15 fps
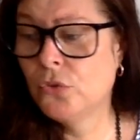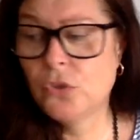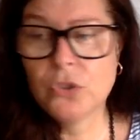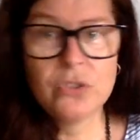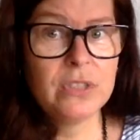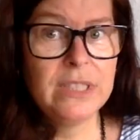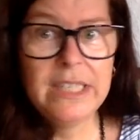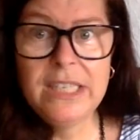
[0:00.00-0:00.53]
you
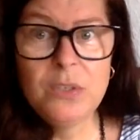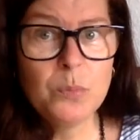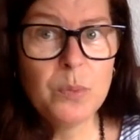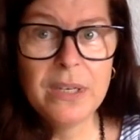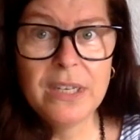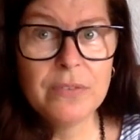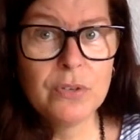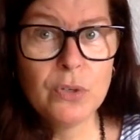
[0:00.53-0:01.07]
should just
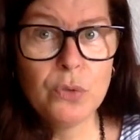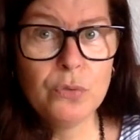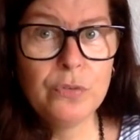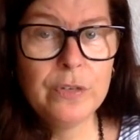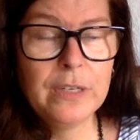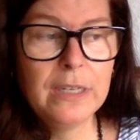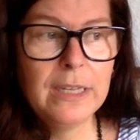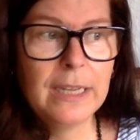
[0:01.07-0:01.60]
eat whenever
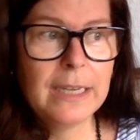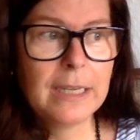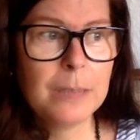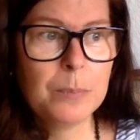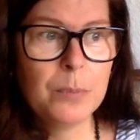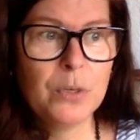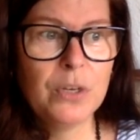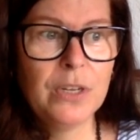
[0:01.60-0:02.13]
you feel
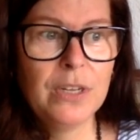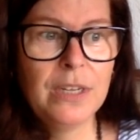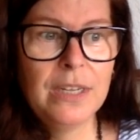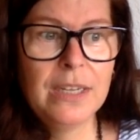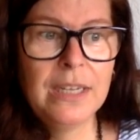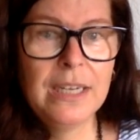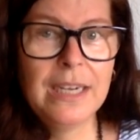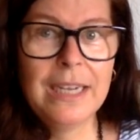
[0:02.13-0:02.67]
like it,
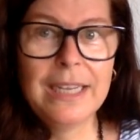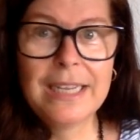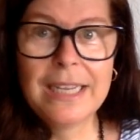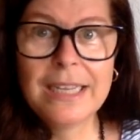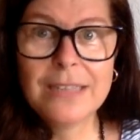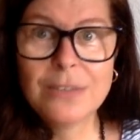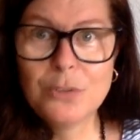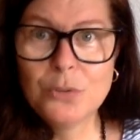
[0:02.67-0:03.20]
but
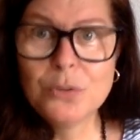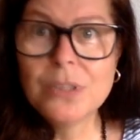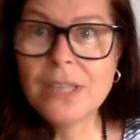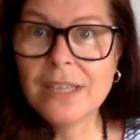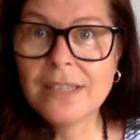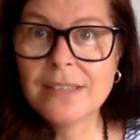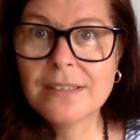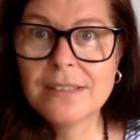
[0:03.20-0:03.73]
I can't
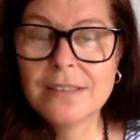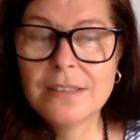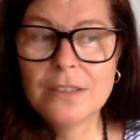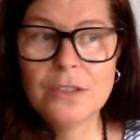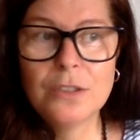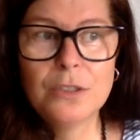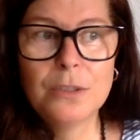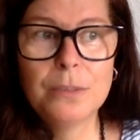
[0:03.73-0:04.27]
do that